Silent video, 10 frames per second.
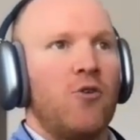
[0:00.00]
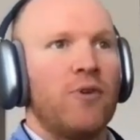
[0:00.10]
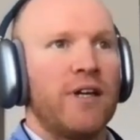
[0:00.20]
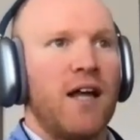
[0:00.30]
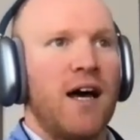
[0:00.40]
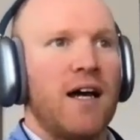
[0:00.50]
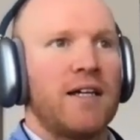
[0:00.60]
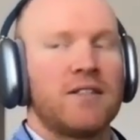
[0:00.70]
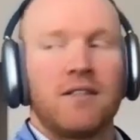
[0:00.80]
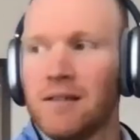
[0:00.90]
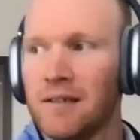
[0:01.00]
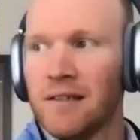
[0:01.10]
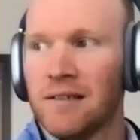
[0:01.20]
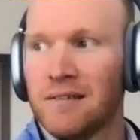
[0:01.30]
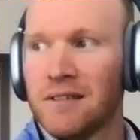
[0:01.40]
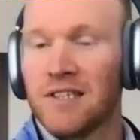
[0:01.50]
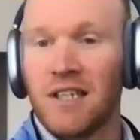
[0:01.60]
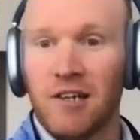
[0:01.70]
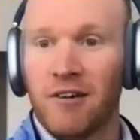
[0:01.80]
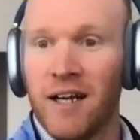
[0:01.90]
realized,
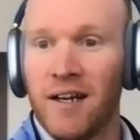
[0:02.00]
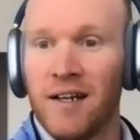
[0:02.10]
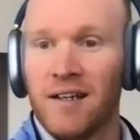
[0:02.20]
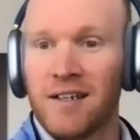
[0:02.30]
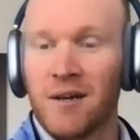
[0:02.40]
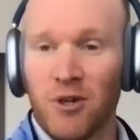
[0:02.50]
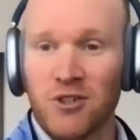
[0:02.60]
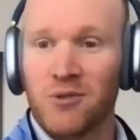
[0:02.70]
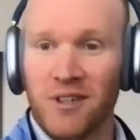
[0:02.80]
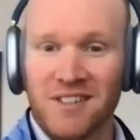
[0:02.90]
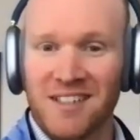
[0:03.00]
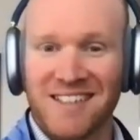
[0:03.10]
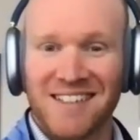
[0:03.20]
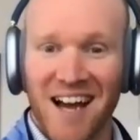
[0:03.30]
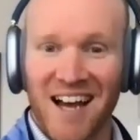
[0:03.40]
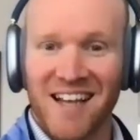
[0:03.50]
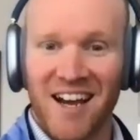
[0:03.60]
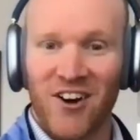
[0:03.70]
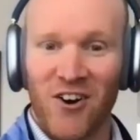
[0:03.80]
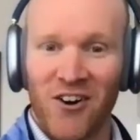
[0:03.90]
secret, commercial real estate's not
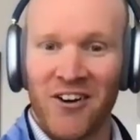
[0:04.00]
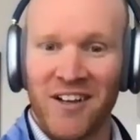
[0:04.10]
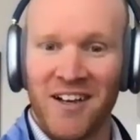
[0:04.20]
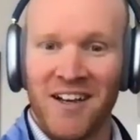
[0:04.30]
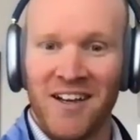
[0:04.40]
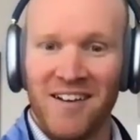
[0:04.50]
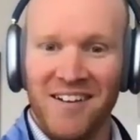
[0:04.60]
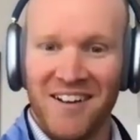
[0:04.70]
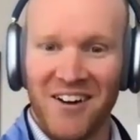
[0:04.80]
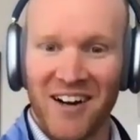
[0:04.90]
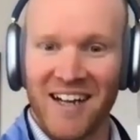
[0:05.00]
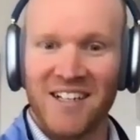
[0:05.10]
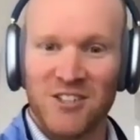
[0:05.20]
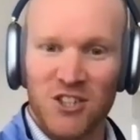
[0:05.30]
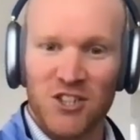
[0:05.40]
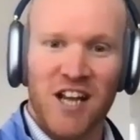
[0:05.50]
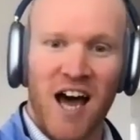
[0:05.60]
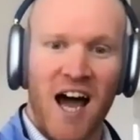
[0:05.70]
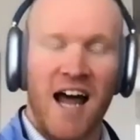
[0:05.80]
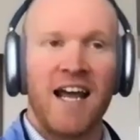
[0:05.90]
that hard. All right. It's just
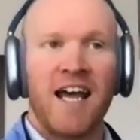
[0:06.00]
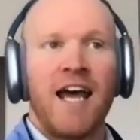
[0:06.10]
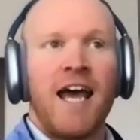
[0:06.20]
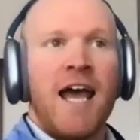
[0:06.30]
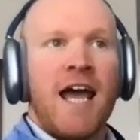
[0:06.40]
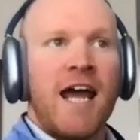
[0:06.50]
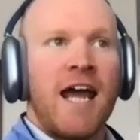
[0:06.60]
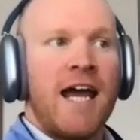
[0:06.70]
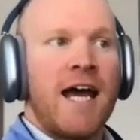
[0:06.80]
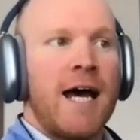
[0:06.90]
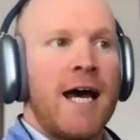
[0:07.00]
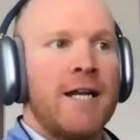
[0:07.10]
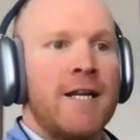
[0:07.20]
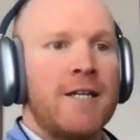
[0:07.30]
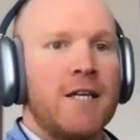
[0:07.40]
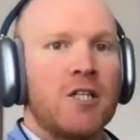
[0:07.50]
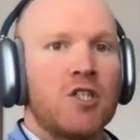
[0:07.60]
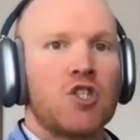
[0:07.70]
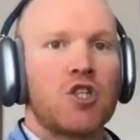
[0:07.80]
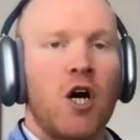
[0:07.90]
not. And
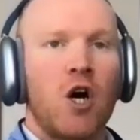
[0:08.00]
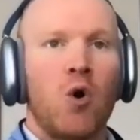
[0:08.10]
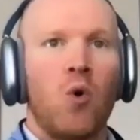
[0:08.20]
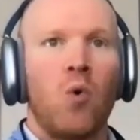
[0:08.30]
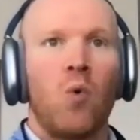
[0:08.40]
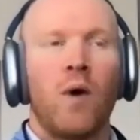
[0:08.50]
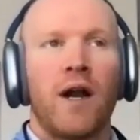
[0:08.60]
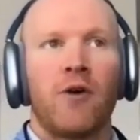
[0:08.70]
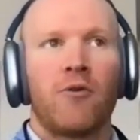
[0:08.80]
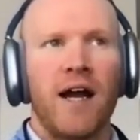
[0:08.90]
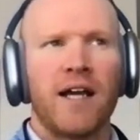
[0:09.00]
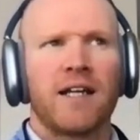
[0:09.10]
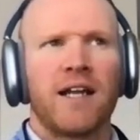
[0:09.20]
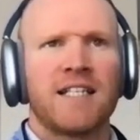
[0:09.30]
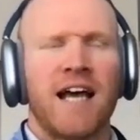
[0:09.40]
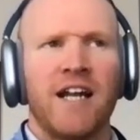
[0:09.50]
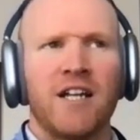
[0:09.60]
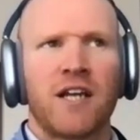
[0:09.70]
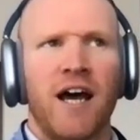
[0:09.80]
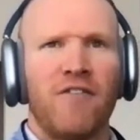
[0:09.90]
so when I recognized that, and
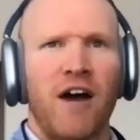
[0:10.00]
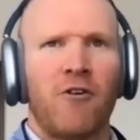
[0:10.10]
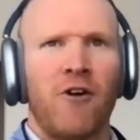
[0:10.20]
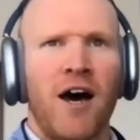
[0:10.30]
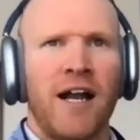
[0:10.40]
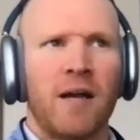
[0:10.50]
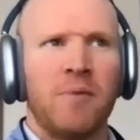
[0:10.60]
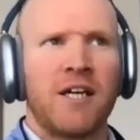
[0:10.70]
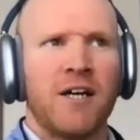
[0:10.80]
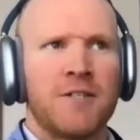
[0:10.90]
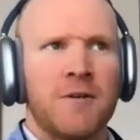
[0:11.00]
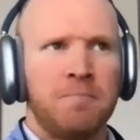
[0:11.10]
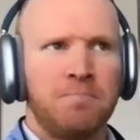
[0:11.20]
it's kind of ironic because